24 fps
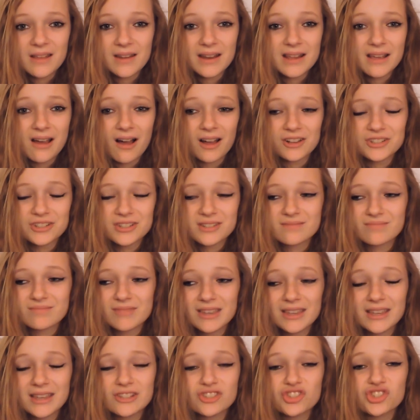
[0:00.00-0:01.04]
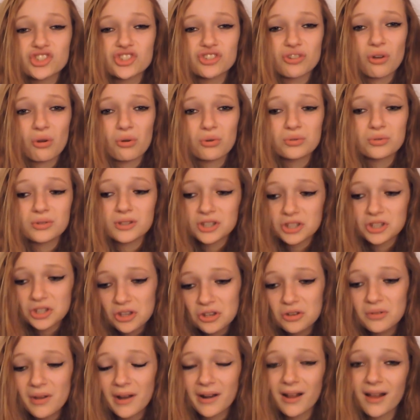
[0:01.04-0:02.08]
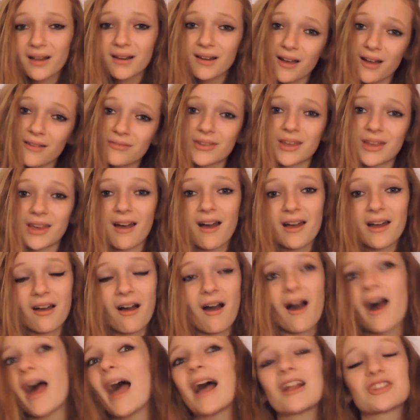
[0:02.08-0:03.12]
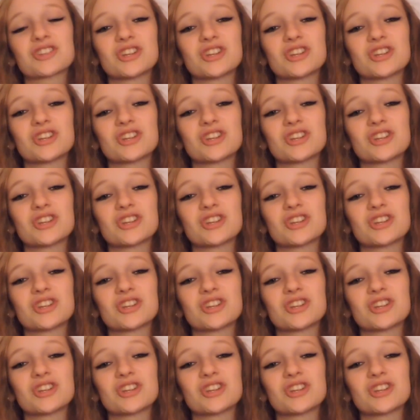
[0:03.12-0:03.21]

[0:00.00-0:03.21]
and I just think it's so cute and I love it. I